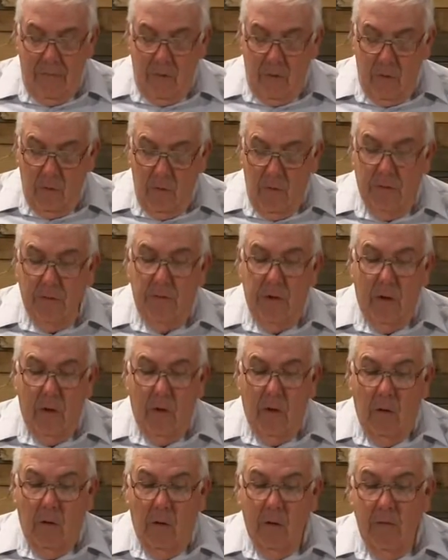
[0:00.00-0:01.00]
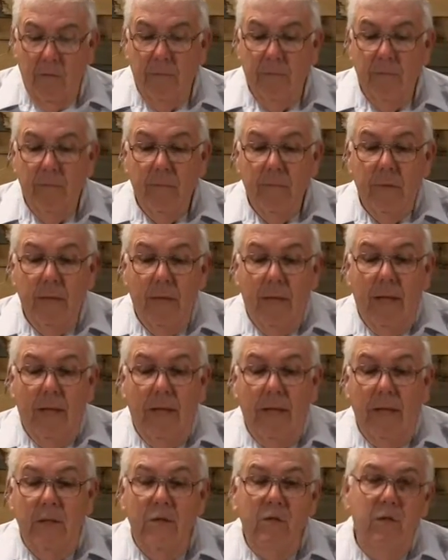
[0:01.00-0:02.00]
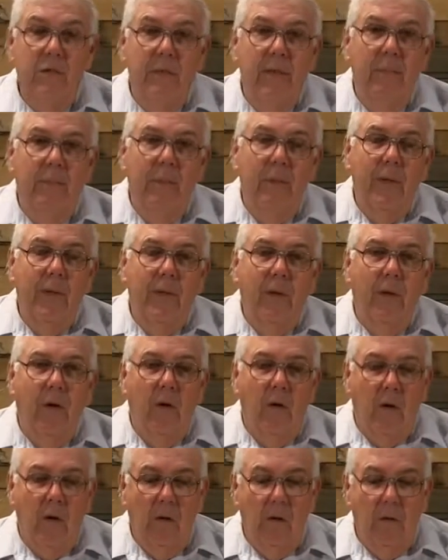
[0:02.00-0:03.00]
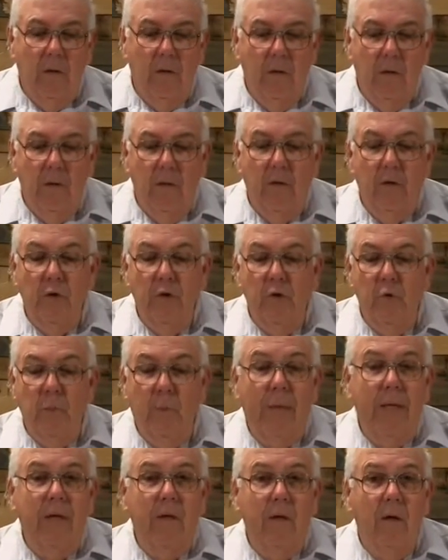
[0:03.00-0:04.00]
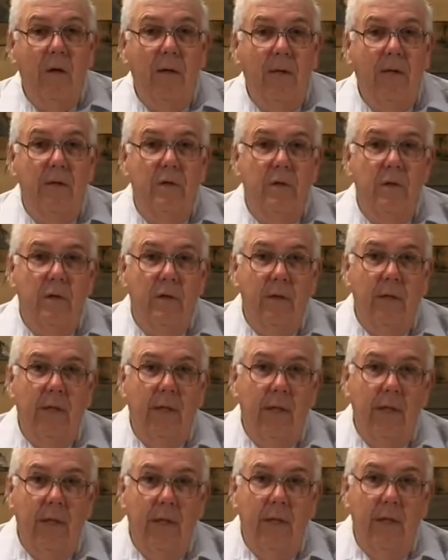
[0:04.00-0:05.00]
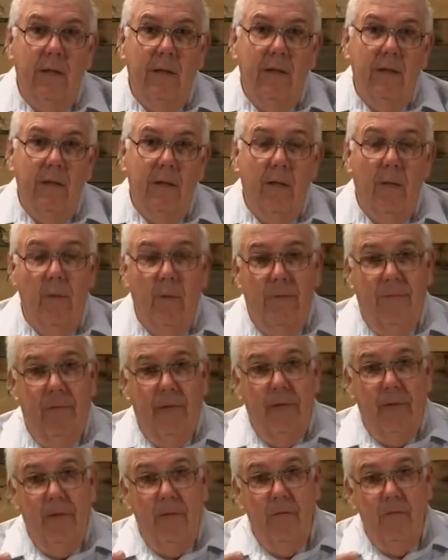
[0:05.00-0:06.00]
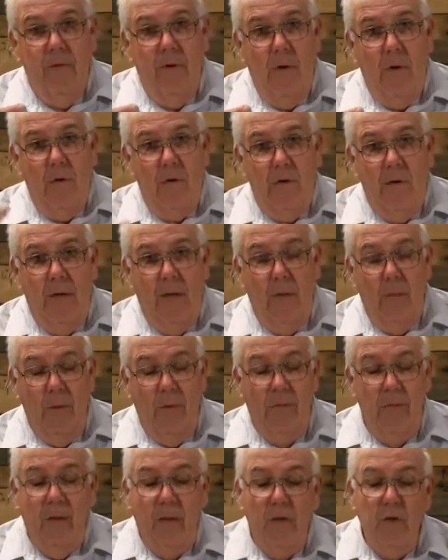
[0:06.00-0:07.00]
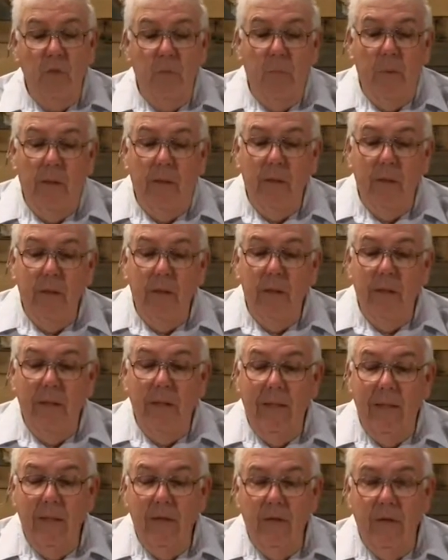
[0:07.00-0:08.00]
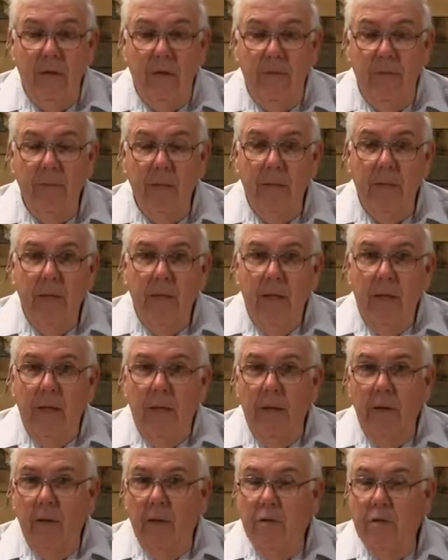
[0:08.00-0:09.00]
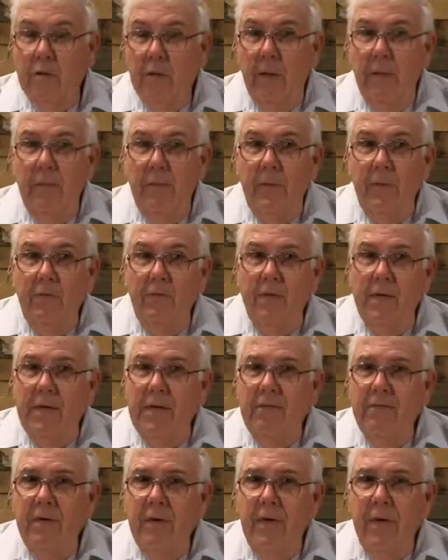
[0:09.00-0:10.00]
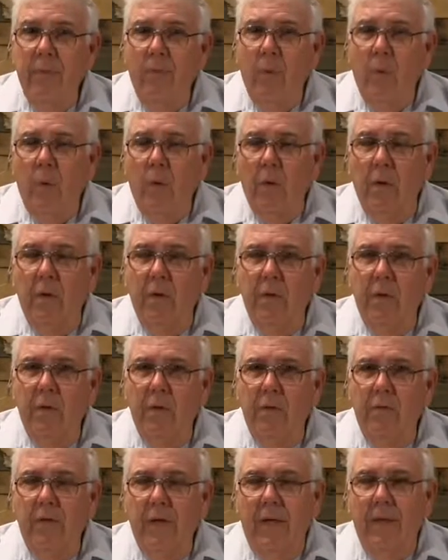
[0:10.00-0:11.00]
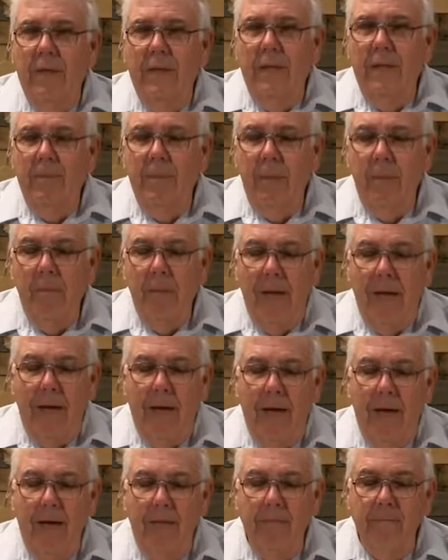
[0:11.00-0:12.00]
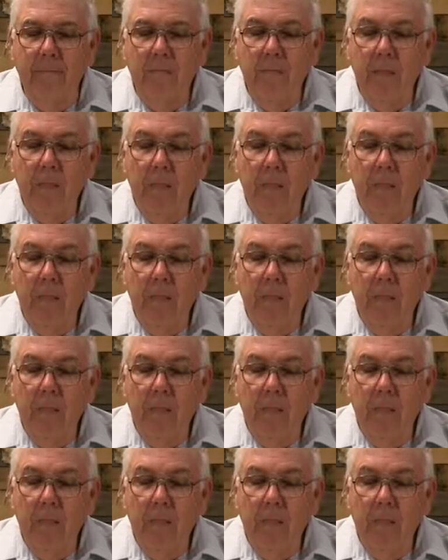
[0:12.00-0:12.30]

for withdrawal. And it's simply called the speaker-listener technique. Now, we've got two folks, right? We've got a speaker and a listener. And there's something very, very important that you've got to keep in mind